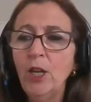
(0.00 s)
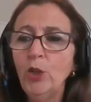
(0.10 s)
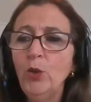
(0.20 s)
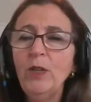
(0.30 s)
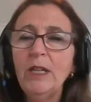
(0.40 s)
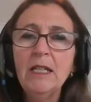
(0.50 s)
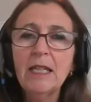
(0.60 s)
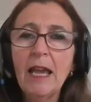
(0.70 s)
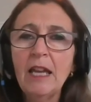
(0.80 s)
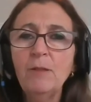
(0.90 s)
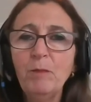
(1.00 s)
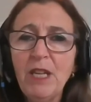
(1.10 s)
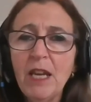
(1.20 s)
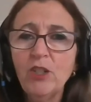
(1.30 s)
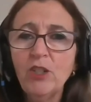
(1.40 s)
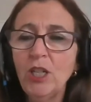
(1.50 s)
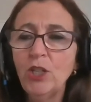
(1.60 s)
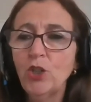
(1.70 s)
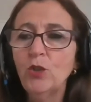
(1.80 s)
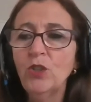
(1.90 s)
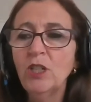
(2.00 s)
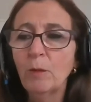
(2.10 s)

who is a PhD student